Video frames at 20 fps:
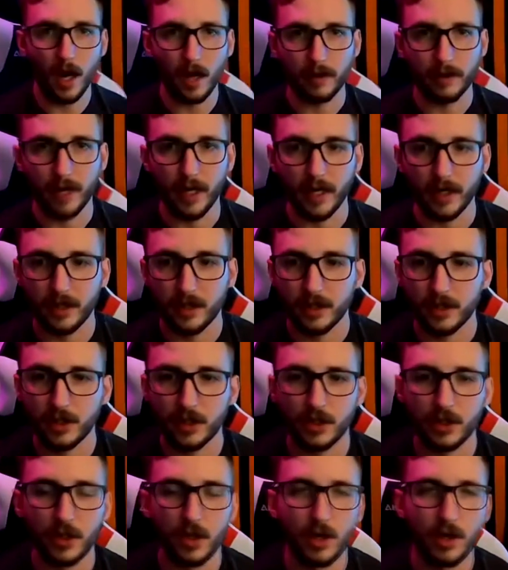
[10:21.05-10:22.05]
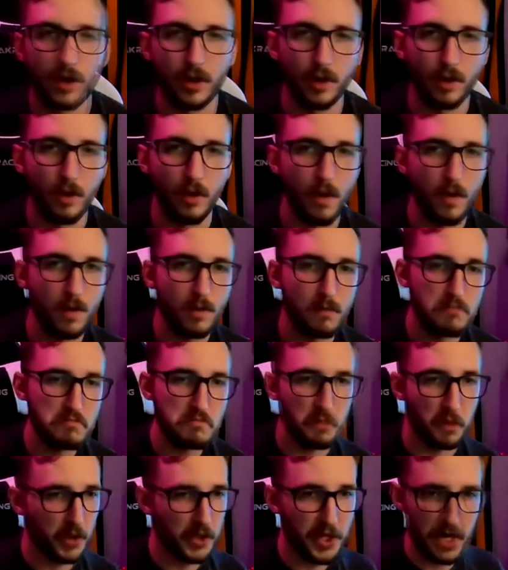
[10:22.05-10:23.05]
All right, so
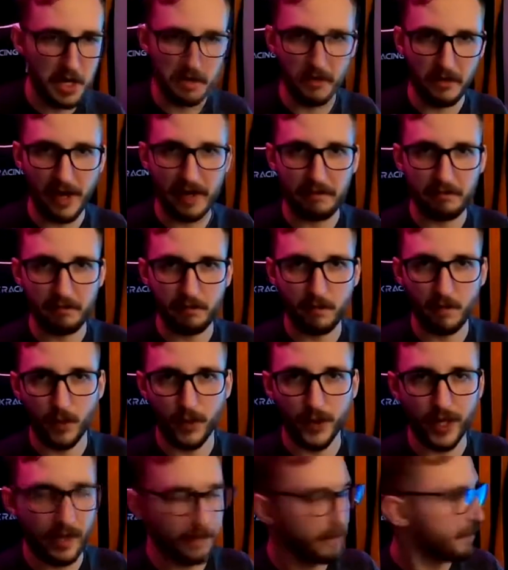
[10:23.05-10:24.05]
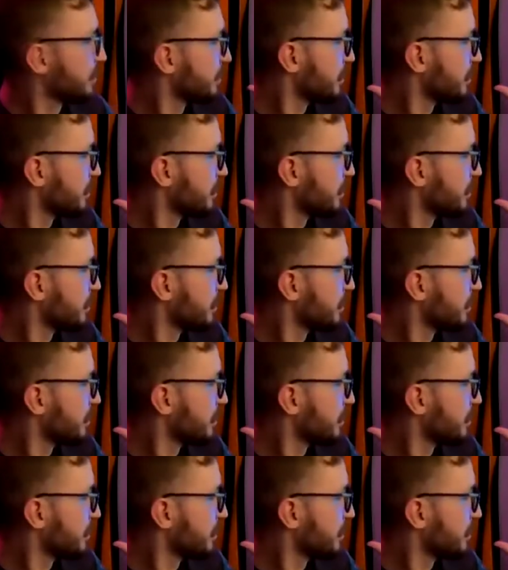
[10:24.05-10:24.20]
we're done, right? We're done.